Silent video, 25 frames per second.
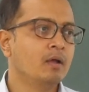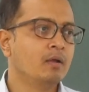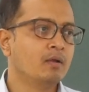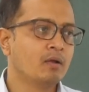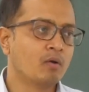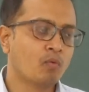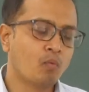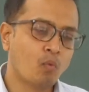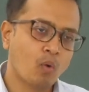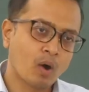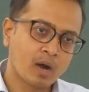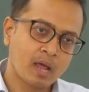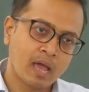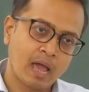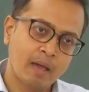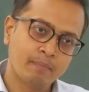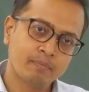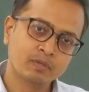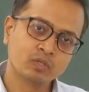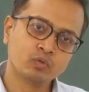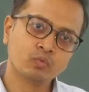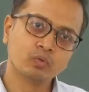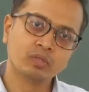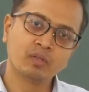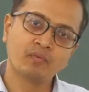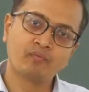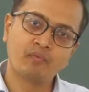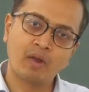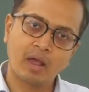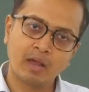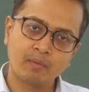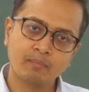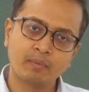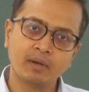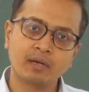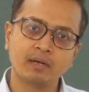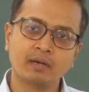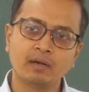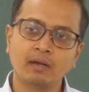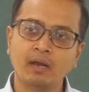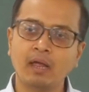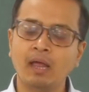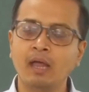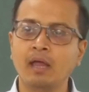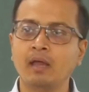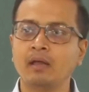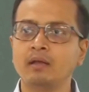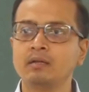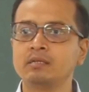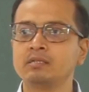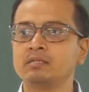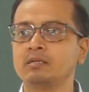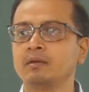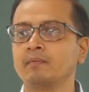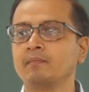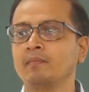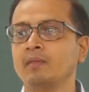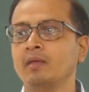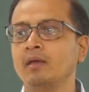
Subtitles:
Now, what happens with the fragmented ends?